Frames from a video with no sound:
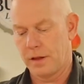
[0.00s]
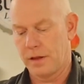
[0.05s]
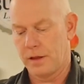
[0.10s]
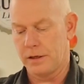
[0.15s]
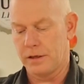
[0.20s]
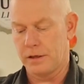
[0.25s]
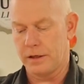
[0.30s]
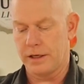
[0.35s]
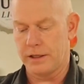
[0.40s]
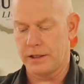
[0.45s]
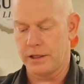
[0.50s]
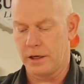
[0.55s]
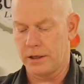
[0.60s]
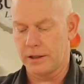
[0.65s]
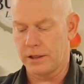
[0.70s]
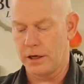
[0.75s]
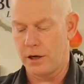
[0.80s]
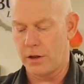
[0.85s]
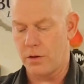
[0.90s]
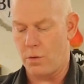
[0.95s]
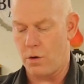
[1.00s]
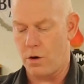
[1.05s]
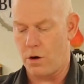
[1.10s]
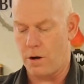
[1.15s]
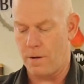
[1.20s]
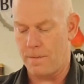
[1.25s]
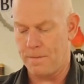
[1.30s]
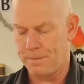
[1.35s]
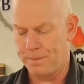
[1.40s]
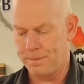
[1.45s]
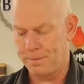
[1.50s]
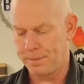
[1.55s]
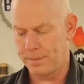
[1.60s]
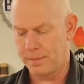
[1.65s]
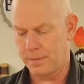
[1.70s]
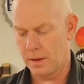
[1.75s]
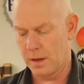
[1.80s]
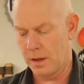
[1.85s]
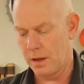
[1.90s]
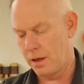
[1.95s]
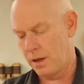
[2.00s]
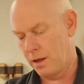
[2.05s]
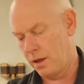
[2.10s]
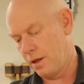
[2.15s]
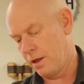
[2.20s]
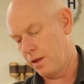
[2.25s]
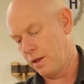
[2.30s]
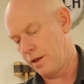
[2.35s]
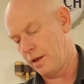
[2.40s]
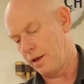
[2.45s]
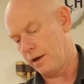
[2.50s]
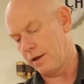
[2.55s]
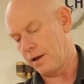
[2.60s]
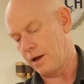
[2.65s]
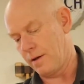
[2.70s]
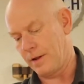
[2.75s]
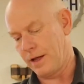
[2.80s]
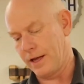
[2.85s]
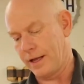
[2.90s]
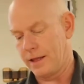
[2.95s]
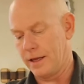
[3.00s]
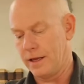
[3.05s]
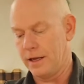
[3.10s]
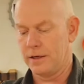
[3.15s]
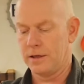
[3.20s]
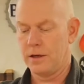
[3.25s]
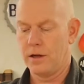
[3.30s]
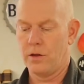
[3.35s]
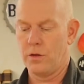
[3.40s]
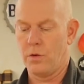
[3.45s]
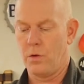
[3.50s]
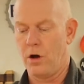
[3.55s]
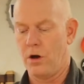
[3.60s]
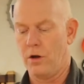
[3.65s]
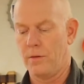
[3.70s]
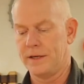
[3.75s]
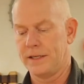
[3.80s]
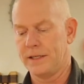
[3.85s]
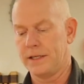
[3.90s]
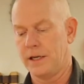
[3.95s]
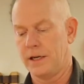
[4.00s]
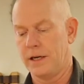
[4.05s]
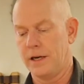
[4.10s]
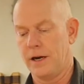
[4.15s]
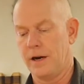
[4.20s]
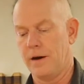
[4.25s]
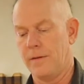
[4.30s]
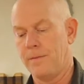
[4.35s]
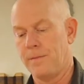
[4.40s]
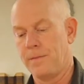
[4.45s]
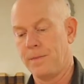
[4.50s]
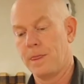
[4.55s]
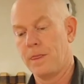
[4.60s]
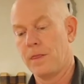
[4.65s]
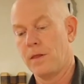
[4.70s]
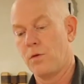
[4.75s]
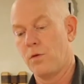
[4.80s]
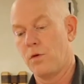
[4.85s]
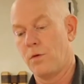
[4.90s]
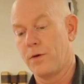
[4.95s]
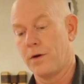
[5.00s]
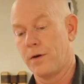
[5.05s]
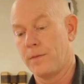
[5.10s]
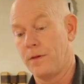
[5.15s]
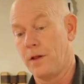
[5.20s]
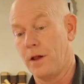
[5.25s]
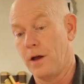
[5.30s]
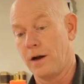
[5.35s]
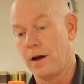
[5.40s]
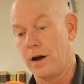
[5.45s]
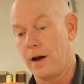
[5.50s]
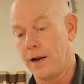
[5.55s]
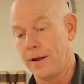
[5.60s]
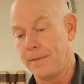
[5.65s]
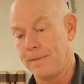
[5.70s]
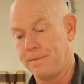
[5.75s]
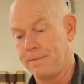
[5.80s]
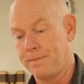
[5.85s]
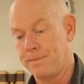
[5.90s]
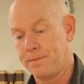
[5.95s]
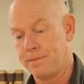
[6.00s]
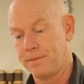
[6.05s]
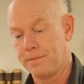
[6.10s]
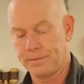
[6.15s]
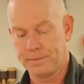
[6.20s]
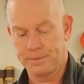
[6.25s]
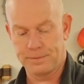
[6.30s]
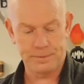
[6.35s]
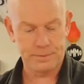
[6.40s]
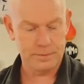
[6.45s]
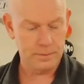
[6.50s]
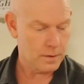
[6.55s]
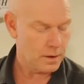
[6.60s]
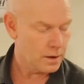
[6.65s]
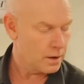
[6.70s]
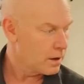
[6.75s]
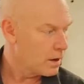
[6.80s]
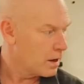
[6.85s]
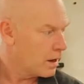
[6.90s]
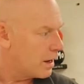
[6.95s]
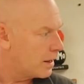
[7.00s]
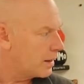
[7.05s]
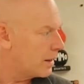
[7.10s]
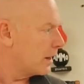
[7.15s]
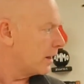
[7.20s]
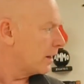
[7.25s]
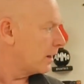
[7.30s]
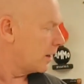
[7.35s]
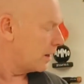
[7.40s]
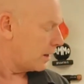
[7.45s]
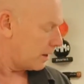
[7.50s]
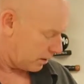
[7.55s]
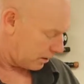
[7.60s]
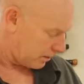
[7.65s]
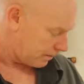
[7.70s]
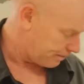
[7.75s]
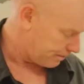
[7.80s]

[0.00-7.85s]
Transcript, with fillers: this will get tucked into the wall. It'll come like this. The wall will be sitting here. We'll put a plug on it and then uh,